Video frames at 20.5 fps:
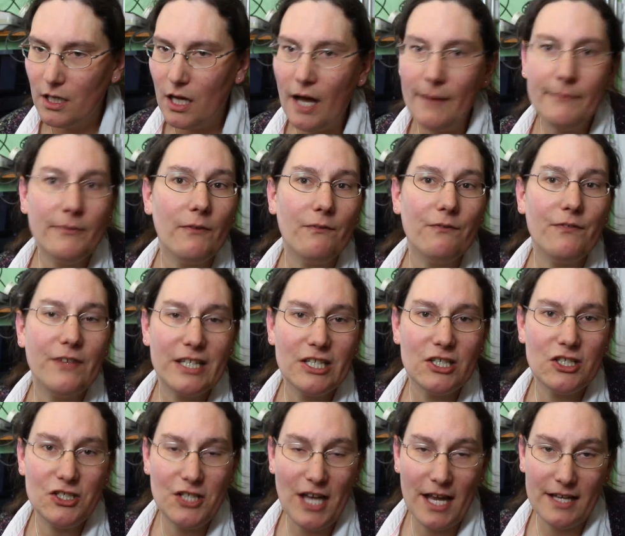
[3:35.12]
I'm not
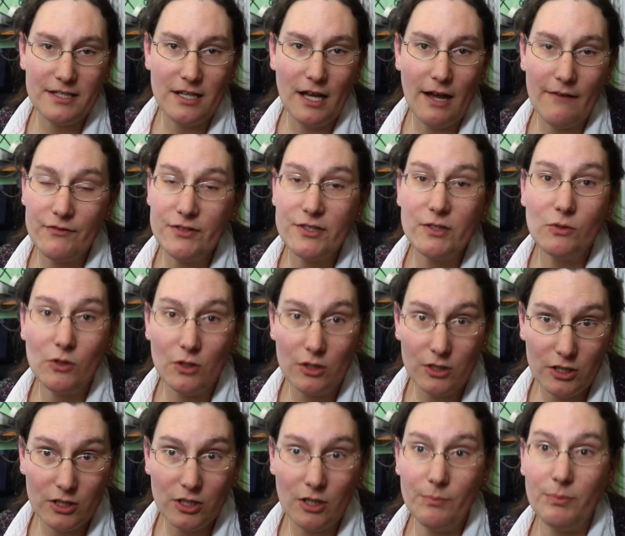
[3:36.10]
finished yet. I've still got
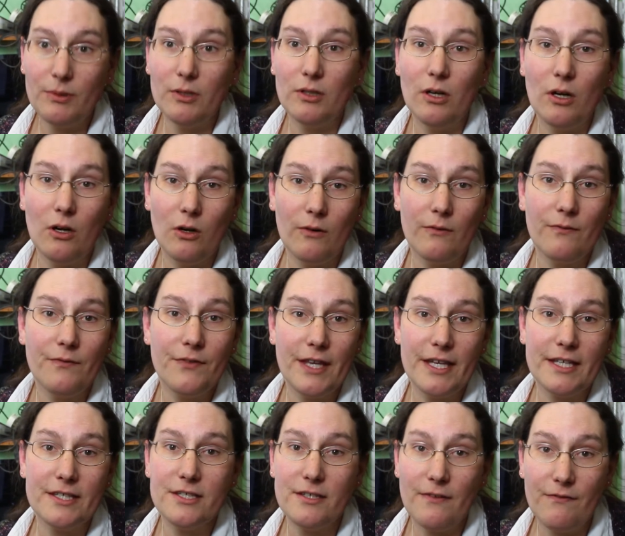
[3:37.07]
a couple of
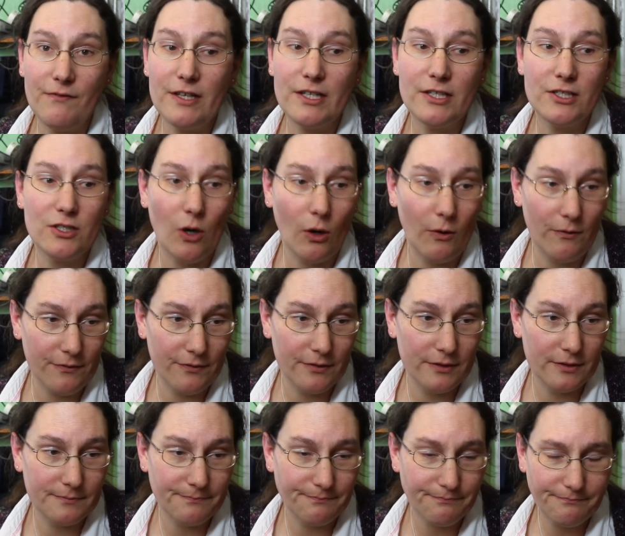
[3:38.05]
things to finish off.
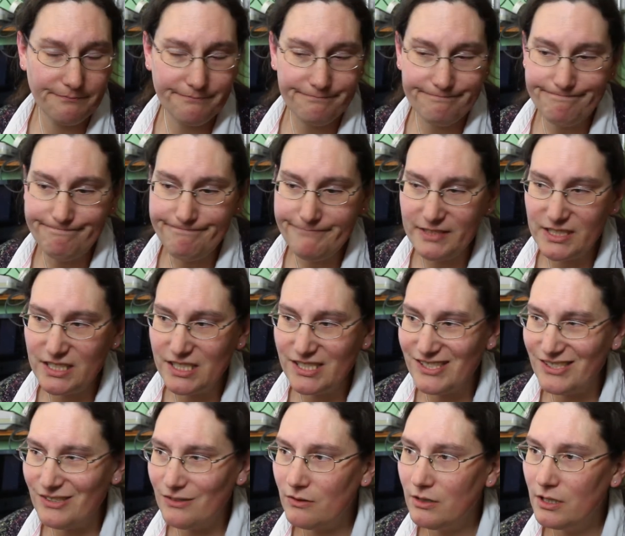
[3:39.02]

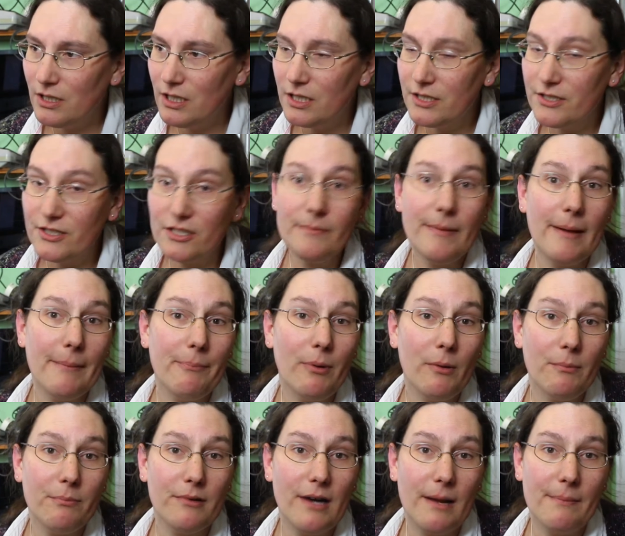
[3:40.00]
So it's going to be a
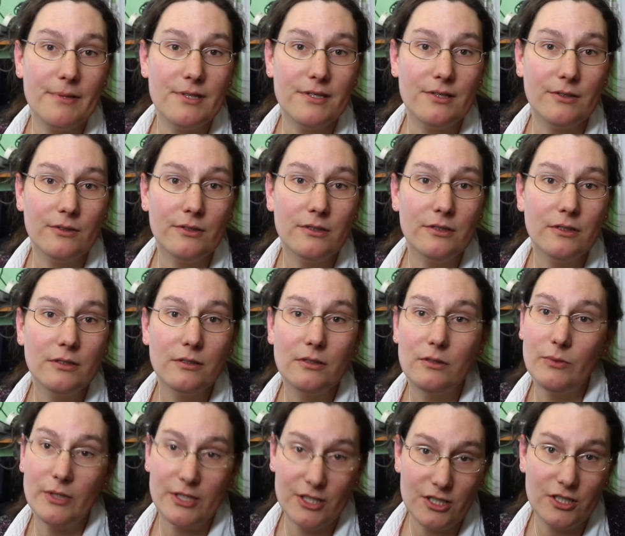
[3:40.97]
bumper episode,
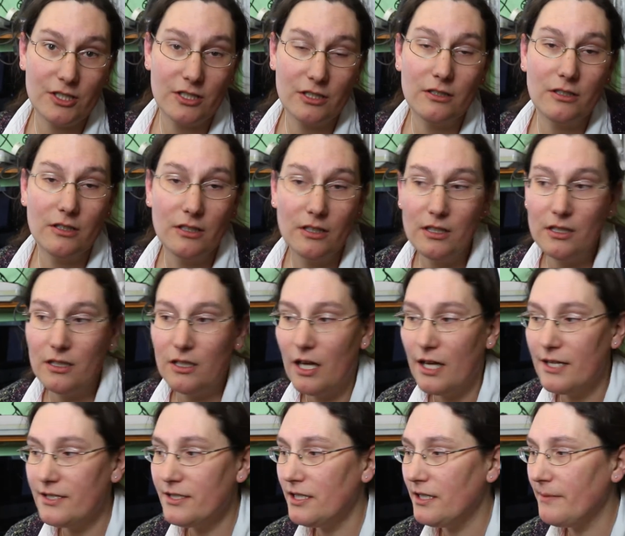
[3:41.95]
which,
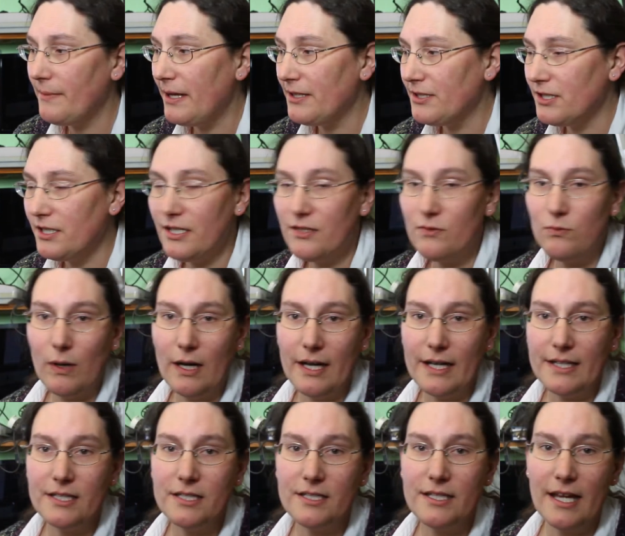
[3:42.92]
as you'd imagine, is why
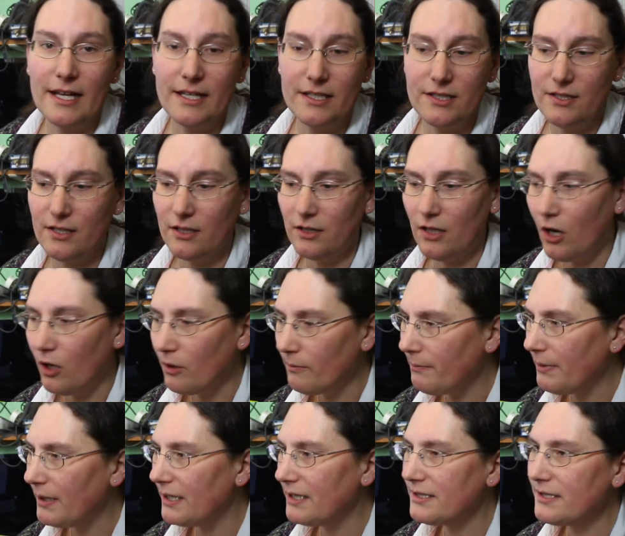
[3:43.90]
it's taken so long,
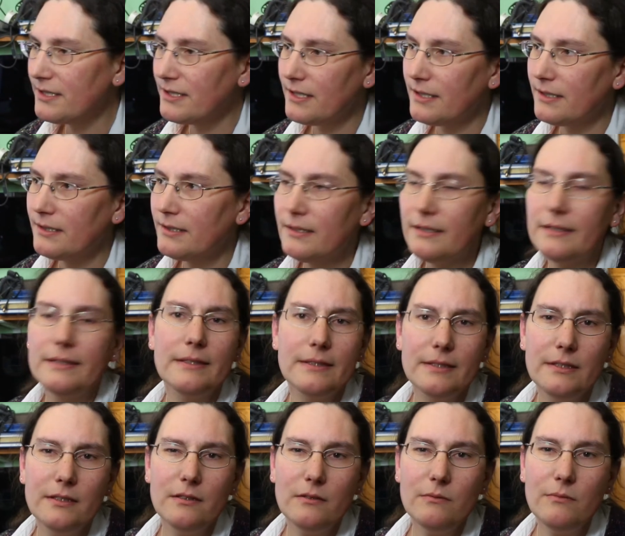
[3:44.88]
but
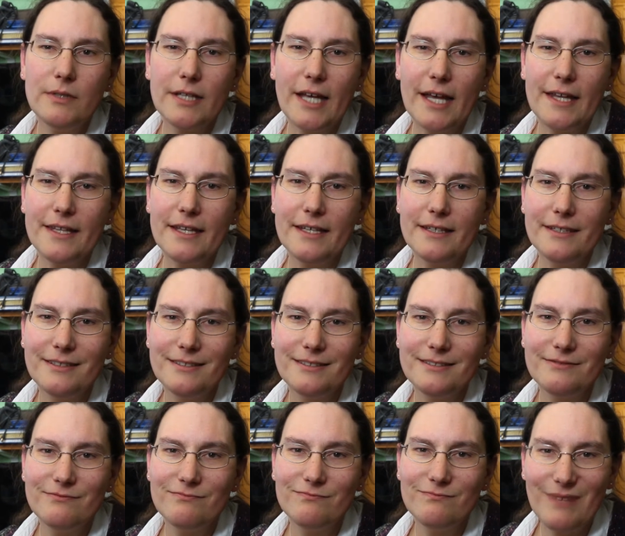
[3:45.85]
we'll get there.
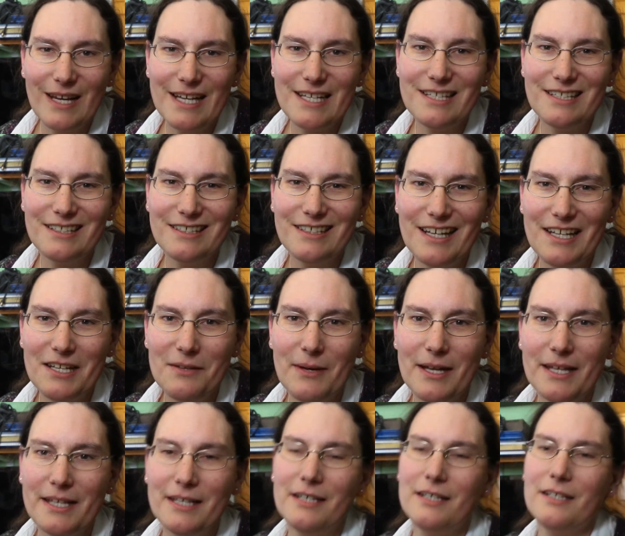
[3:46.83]
Right,
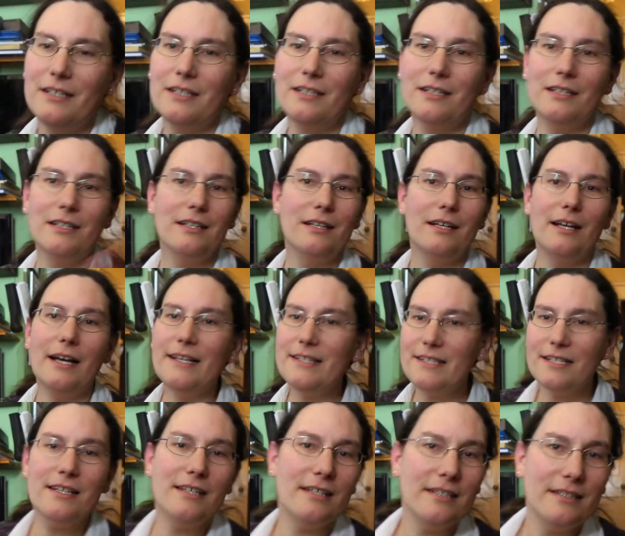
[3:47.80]
anyway,
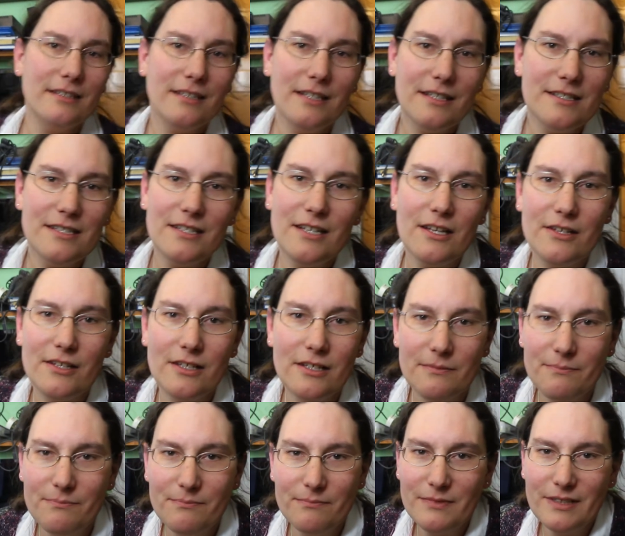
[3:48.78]
it's
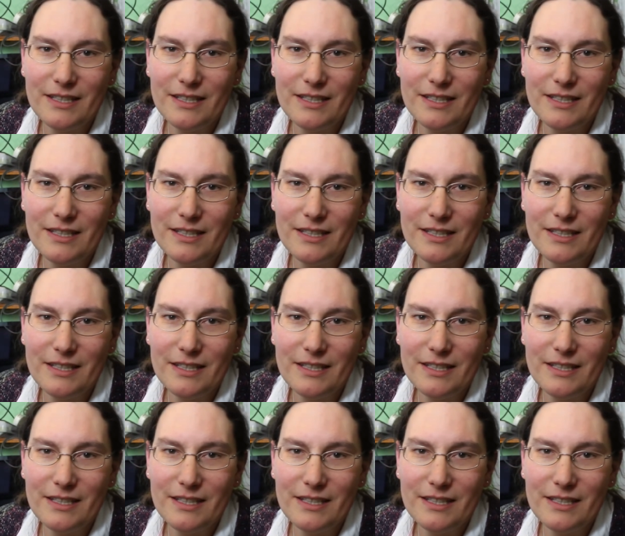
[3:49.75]
another